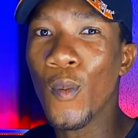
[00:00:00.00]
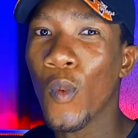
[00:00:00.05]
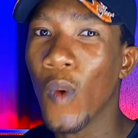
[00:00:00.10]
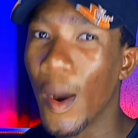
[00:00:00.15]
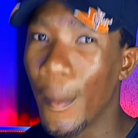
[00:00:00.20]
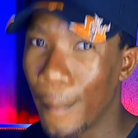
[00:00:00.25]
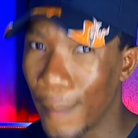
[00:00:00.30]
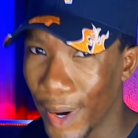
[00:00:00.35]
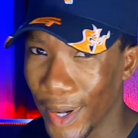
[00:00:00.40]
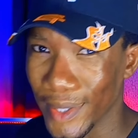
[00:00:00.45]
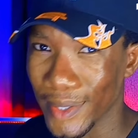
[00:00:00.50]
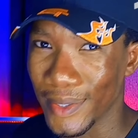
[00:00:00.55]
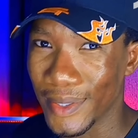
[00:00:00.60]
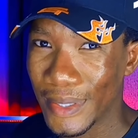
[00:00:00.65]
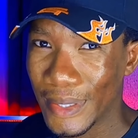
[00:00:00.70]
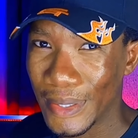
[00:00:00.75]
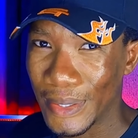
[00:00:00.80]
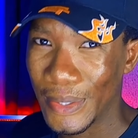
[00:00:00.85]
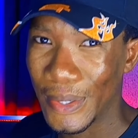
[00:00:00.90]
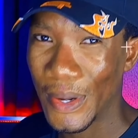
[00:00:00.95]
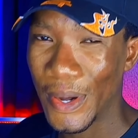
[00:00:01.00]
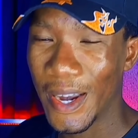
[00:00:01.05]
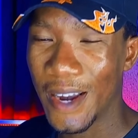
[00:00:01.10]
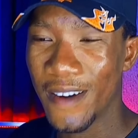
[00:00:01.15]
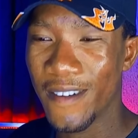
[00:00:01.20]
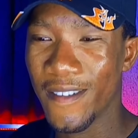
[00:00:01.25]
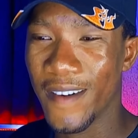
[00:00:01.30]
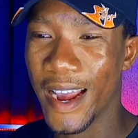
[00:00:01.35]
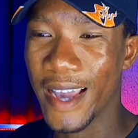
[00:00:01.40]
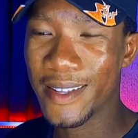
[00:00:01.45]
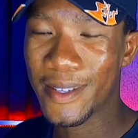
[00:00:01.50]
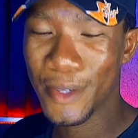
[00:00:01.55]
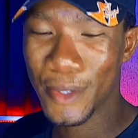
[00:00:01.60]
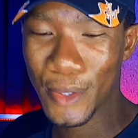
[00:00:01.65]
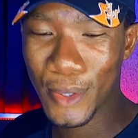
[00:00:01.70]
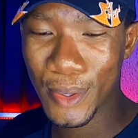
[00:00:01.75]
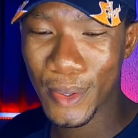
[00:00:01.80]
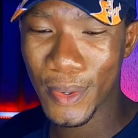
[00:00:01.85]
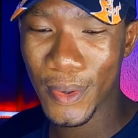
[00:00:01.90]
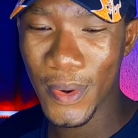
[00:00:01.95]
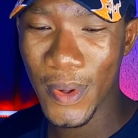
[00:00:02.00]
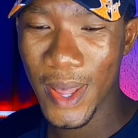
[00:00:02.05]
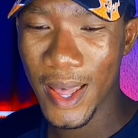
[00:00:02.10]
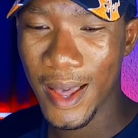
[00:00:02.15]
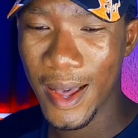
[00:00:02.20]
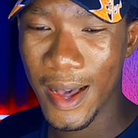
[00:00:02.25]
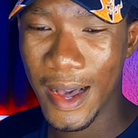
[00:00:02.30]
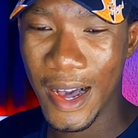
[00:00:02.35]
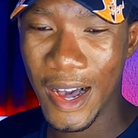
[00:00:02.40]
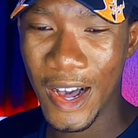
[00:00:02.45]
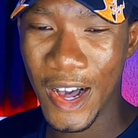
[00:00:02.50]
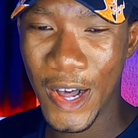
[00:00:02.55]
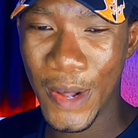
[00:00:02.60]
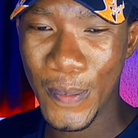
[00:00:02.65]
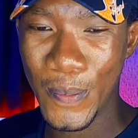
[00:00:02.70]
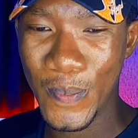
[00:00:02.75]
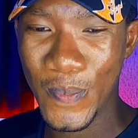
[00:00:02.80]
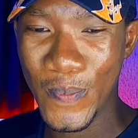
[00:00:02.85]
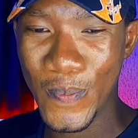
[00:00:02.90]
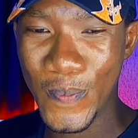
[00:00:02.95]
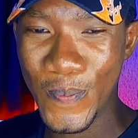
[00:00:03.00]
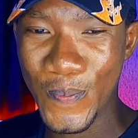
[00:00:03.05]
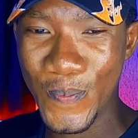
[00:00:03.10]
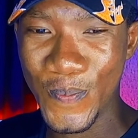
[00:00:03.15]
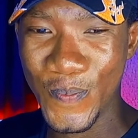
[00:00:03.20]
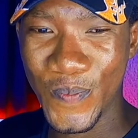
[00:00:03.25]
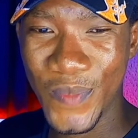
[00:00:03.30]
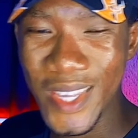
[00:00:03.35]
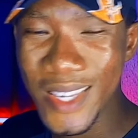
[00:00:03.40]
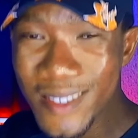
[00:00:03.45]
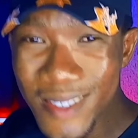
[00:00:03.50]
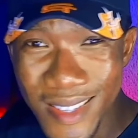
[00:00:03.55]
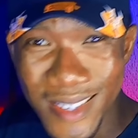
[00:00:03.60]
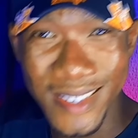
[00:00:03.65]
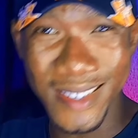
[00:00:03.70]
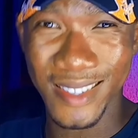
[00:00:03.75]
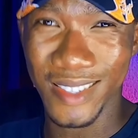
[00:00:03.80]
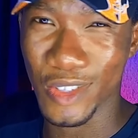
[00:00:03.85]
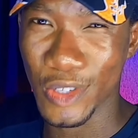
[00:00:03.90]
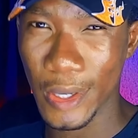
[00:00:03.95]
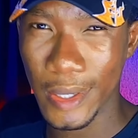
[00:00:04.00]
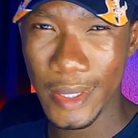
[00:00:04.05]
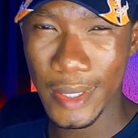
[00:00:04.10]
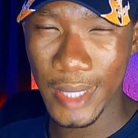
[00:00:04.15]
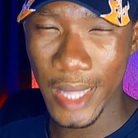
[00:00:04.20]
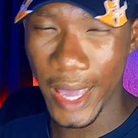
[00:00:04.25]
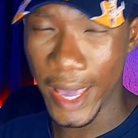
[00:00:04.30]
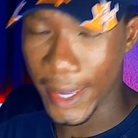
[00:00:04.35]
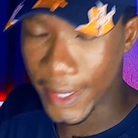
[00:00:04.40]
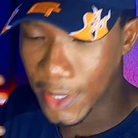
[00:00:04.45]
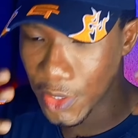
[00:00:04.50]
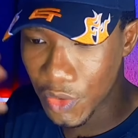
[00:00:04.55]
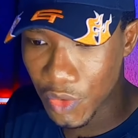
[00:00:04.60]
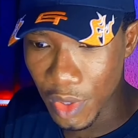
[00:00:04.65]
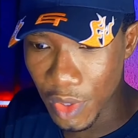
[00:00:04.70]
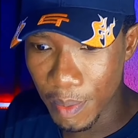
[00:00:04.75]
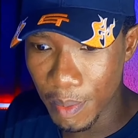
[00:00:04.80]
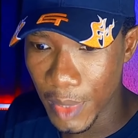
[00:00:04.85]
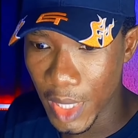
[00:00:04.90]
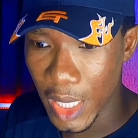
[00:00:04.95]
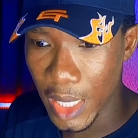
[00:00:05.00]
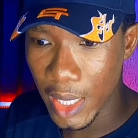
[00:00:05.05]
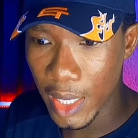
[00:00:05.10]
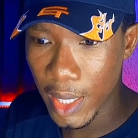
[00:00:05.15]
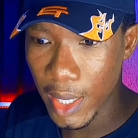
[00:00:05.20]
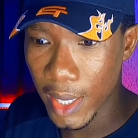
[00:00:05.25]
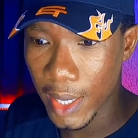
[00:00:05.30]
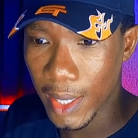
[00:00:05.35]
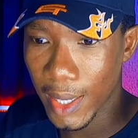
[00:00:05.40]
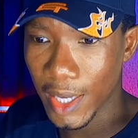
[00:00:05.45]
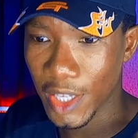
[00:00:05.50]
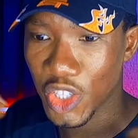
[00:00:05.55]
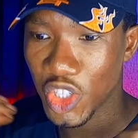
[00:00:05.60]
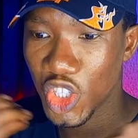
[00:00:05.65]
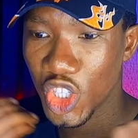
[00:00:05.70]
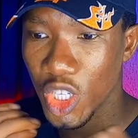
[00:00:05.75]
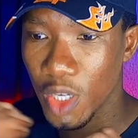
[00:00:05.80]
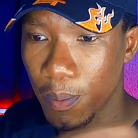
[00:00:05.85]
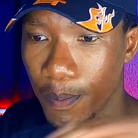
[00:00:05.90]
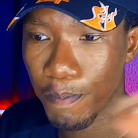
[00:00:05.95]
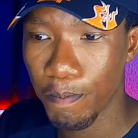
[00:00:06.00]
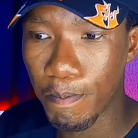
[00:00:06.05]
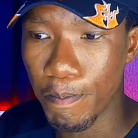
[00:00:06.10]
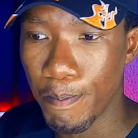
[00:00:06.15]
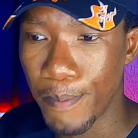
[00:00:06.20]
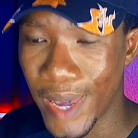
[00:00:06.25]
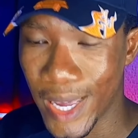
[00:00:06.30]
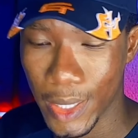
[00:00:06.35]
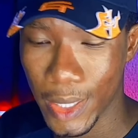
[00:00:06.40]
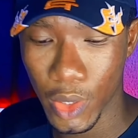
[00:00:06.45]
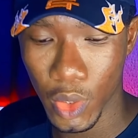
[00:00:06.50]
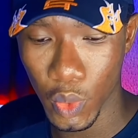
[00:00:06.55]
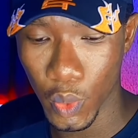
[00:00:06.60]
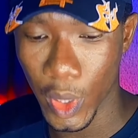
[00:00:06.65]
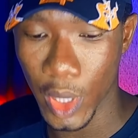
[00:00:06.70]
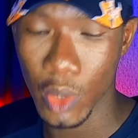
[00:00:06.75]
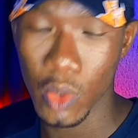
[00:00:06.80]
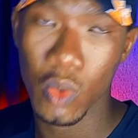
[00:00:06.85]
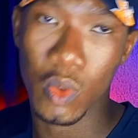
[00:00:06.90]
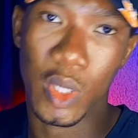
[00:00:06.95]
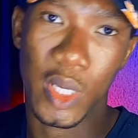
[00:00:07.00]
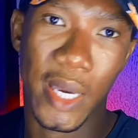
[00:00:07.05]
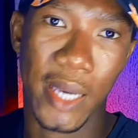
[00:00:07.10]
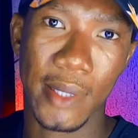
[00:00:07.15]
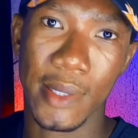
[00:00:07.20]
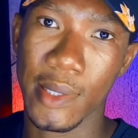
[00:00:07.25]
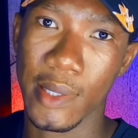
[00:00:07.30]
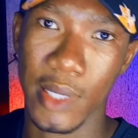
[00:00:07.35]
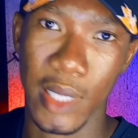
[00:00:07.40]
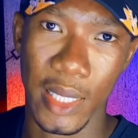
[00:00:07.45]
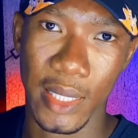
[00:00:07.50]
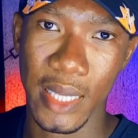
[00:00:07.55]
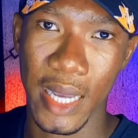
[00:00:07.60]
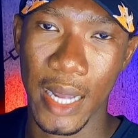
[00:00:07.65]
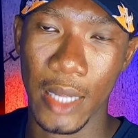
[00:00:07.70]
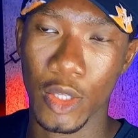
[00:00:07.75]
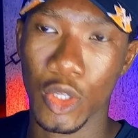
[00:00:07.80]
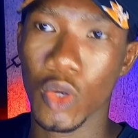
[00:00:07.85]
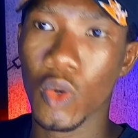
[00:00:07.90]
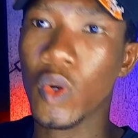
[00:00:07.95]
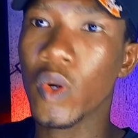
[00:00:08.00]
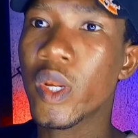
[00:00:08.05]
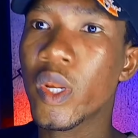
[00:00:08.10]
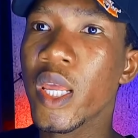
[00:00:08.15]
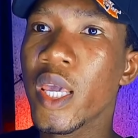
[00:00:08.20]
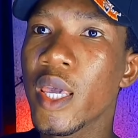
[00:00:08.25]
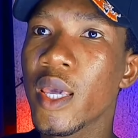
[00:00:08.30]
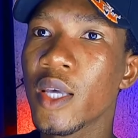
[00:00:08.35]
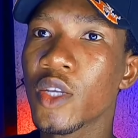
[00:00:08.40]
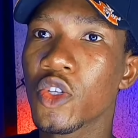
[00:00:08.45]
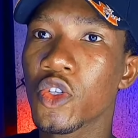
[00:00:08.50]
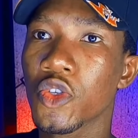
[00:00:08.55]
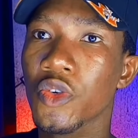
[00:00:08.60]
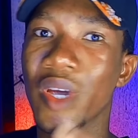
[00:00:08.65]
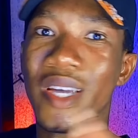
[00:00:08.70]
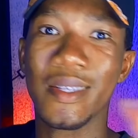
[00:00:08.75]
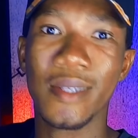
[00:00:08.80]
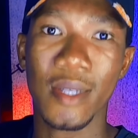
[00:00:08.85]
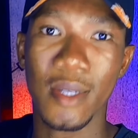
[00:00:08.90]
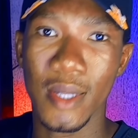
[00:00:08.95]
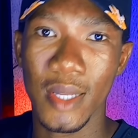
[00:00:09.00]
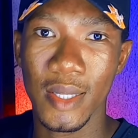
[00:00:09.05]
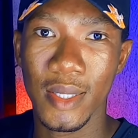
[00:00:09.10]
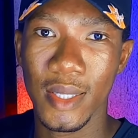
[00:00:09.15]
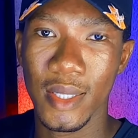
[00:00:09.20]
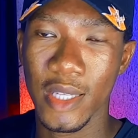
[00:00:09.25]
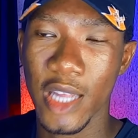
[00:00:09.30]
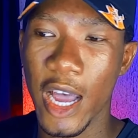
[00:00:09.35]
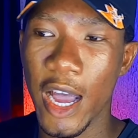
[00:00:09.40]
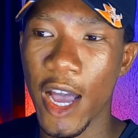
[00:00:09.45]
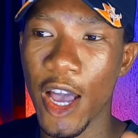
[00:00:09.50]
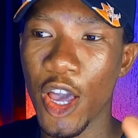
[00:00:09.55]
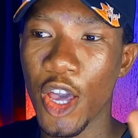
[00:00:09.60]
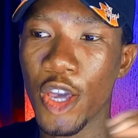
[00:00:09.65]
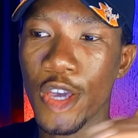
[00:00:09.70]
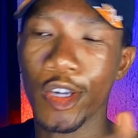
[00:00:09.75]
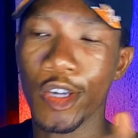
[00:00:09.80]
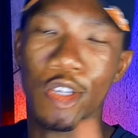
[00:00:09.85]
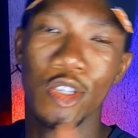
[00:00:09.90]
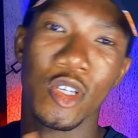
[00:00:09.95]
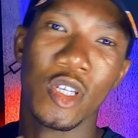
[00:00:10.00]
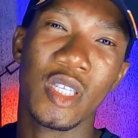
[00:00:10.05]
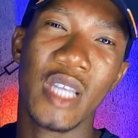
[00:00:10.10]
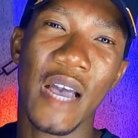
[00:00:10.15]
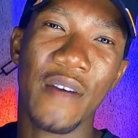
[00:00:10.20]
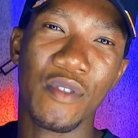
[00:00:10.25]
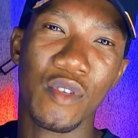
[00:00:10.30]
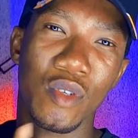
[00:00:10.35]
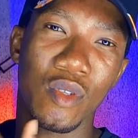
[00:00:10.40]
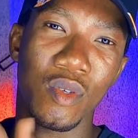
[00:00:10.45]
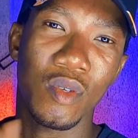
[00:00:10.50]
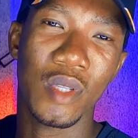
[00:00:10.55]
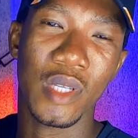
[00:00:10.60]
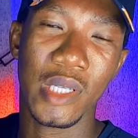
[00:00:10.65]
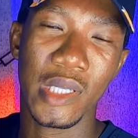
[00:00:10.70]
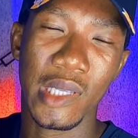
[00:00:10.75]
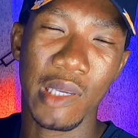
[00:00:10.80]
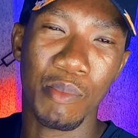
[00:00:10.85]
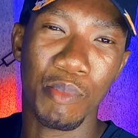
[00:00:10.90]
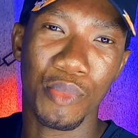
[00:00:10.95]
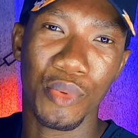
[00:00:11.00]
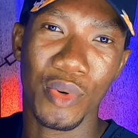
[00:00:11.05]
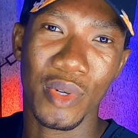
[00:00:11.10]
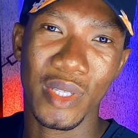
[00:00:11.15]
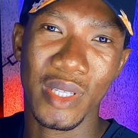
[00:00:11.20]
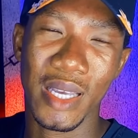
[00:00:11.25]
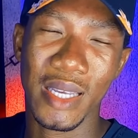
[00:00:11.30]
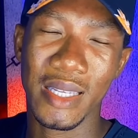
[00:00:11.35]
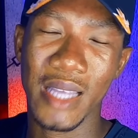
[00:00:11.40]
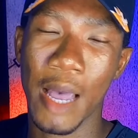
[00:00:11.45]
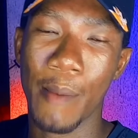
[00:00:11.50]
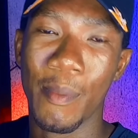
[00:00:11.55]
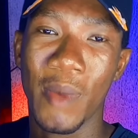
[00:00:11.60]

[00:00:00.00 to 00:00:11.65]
1 month, right? So this is just extremely a cheap, best way to get data. The only stress in it is that you just have to do the same process